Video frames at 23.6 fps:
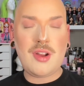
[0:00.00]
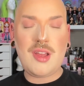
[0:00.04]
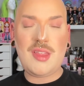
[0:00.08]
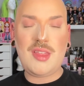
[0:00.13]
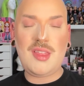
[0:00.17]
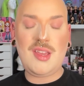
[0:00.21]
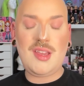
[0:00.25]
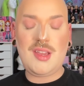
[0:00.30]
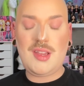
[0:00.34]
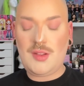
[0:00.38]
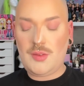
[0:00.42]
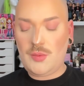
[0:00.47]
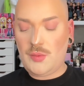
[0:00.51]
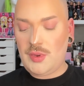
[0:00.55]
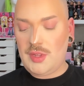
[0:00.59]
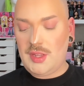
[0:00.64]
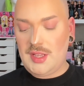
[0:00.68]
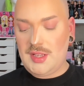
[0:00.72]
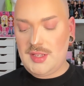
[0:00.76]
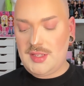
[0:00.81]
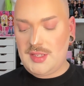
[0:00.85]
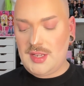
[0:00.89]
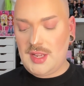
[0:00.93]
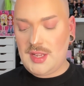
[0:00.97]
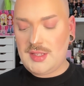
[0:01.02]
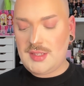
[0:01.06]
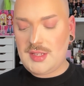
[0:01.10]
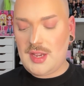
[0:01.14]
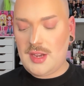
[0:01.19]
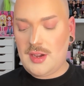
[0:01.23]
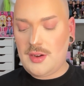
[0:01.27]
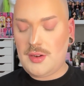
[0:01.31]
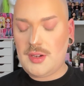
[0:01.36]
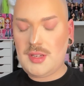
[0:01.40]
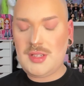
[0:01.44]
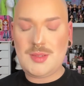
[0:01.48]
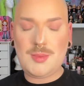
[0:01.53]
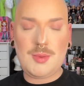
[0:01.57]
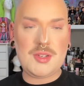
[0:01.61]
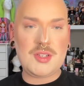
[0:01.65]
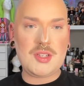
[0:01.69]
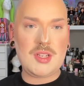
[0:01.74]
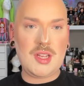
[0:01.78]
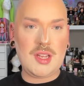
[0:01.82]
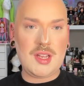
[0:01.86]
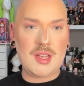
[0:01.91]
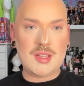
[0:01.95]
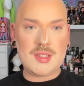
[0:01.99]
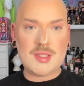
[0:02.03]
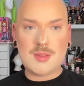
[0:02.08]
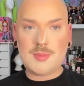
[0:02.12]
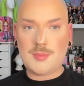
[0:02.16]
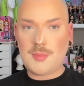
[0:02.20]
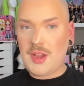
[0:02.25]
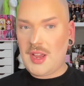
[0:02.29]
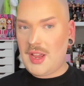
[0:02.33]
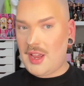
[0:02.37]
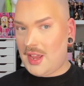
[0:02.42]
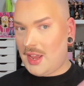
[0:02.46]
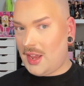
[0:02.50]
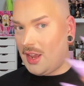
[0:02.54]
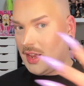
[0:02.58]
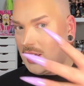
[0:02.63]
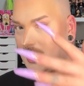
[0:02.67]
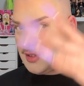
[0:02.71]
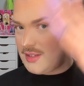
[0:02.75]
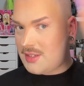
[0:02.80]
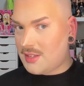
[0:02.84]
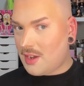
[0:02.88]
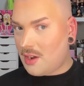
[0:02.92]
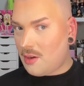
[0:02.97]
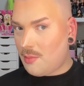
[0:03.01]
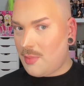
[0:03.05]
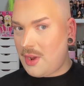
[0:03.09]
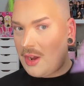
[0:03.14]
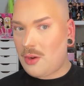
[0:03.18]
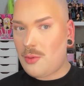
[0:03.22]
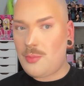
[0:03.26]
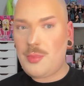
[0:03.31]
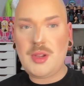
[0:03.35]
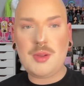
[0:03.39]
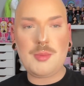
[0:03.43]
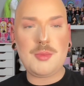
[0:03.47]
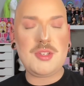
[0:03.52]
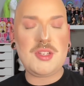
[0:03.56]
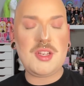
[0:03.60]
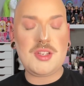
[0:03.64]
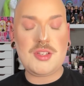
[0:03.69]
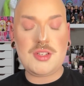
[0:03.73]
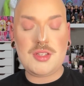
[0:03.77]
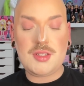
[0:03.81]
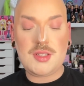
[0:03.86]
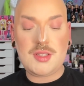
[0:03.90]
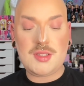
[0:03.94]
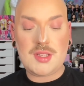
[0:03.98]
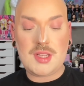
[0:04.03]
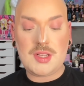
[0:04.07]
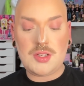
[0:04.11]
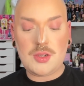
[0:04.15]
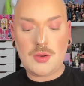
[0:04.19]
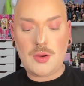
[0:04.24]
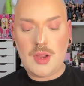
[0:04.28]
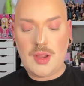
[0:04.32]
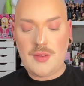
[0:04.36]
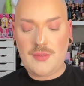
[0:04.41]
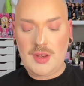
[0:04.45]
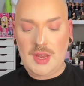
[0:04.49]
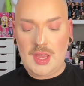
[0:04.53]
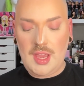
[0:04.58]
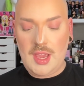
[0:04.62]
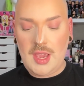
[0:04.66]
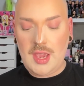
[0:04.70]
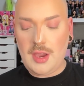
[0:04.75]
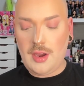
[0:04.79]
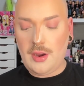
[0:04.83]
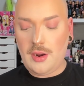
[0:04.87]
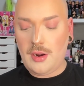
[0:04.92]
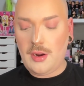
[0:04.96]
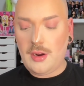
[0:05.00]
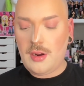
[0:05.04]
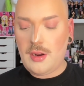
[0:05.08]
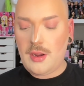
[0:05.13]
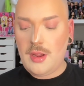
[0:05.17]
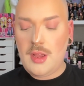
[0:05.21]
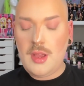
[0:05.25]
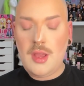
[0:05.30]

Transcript: I think it really stands out, especially against my scalp micropigmentation since I don't have any hair.